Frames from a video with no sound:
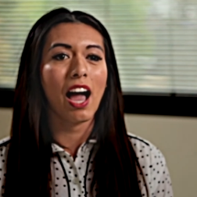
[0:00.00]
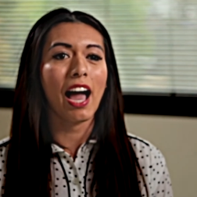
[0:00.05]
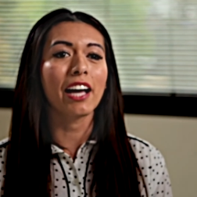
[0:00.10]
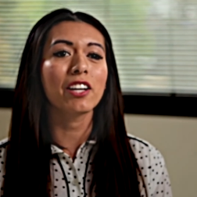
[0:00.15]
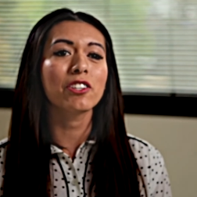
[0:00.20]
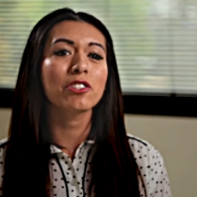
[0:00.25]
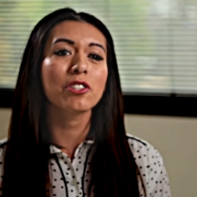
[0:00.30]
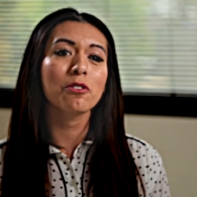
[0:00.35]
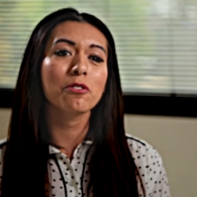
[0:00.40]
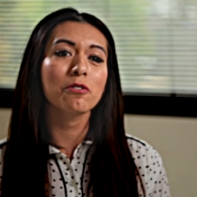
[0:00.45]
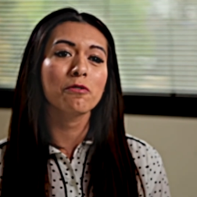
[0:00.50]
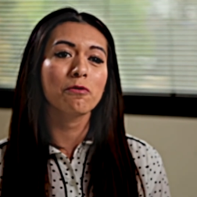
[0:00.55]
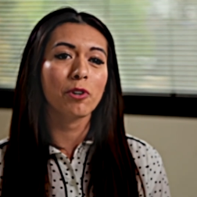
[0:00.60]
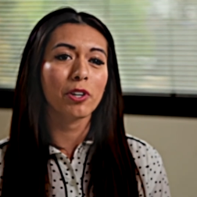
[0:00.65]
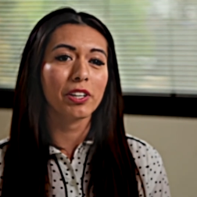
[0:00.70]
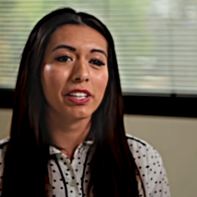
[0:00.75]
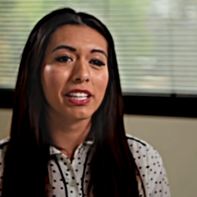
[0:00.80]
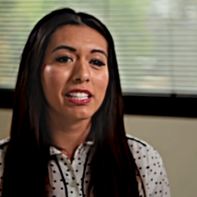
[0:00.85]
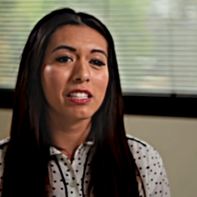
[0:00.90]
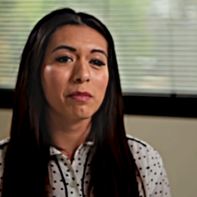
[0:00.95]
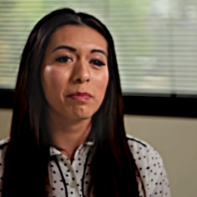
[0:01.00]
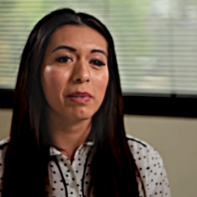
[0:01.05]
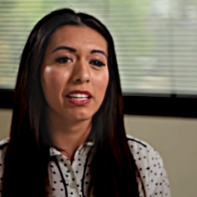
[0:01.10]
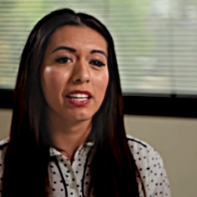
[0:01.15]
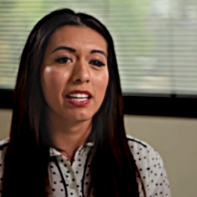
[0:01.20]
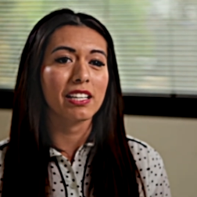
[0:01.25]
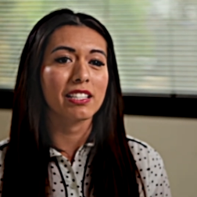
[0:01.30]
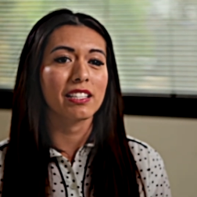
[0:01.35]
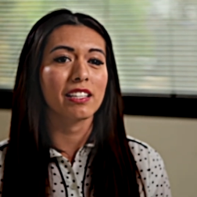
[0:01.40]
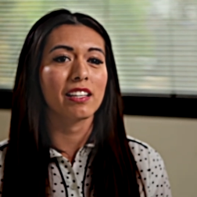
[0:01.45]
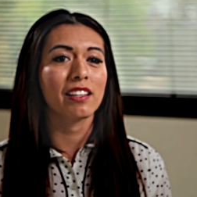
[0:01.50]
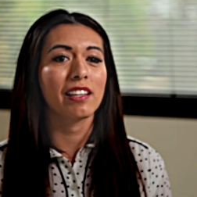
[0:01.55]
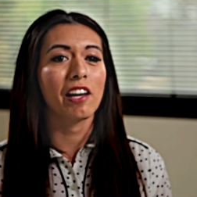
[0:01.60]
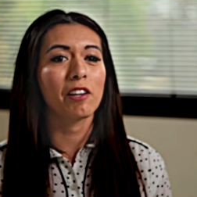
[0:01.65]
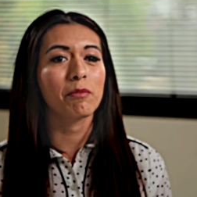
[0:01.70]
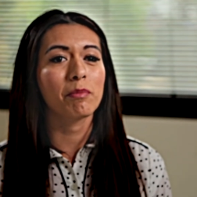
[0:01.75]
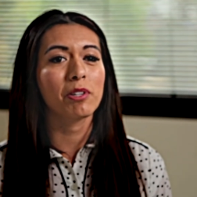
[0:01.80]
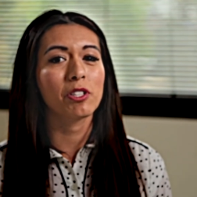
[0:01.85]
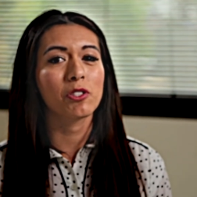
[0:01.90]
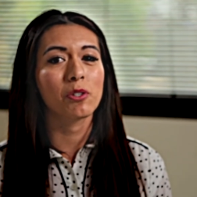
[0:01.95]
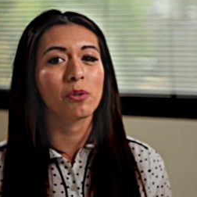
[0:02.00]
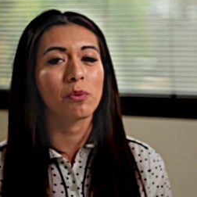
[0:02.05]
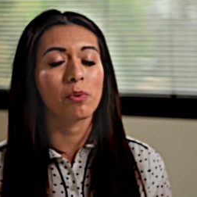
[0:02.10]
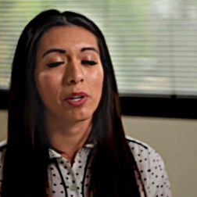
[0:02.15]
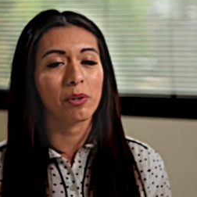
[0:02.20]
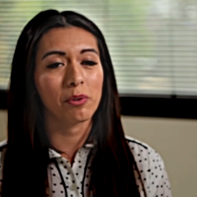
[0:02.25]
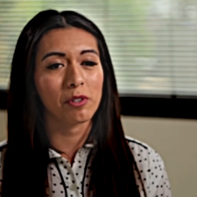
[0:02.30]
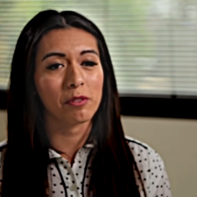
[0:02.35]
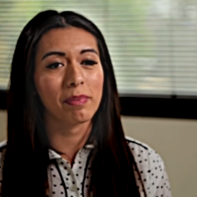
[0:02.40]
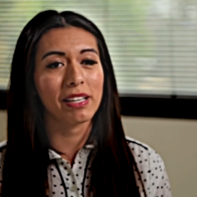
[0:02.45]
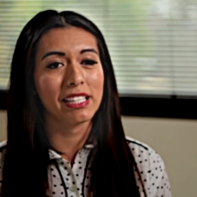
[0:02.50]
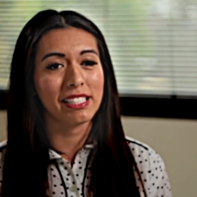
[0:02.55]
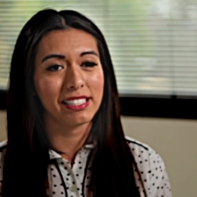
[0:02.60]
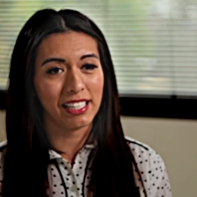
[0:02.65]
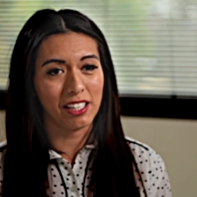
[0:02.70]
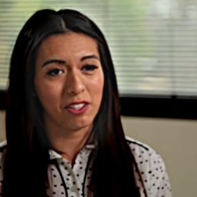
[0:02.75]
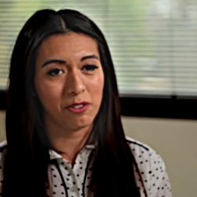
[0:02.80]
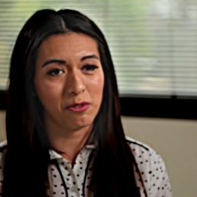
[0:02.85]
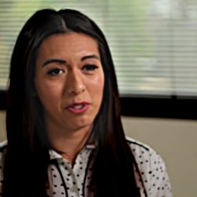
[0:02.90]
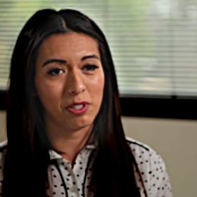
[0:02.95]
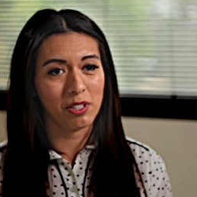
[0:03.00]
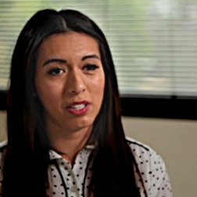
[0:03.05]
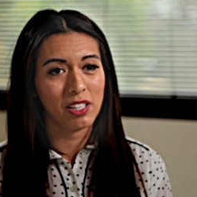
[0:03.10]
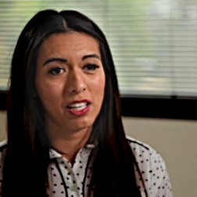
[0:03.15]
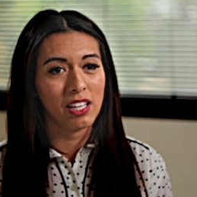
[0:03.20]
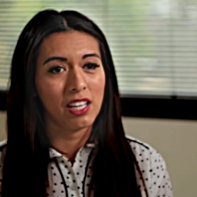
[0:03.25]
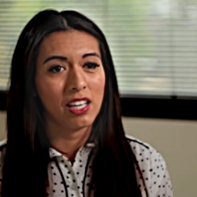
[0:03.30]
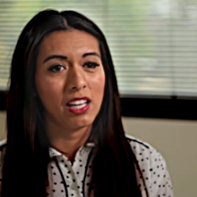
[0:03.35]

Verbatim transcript: I chose Fortis because it allowed me to work with my schedule.